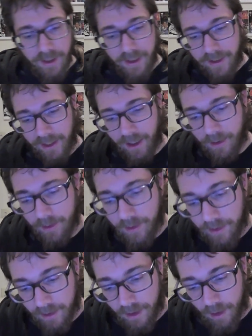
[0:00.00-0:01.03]
you know,
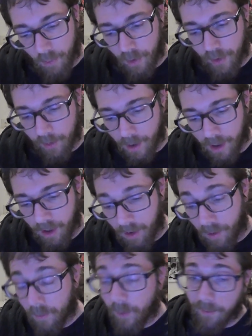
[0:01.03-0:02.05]

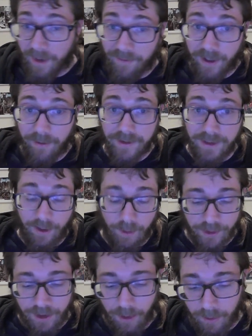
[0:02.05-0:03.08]
Wonderwall, one of my favorite
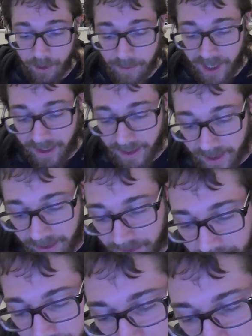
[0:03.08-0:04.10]
songs, Don't Look Back in
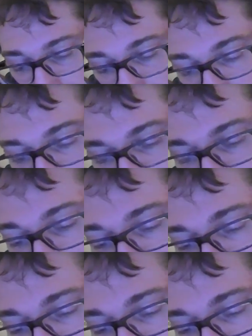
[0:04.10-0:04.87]
Anger, Hey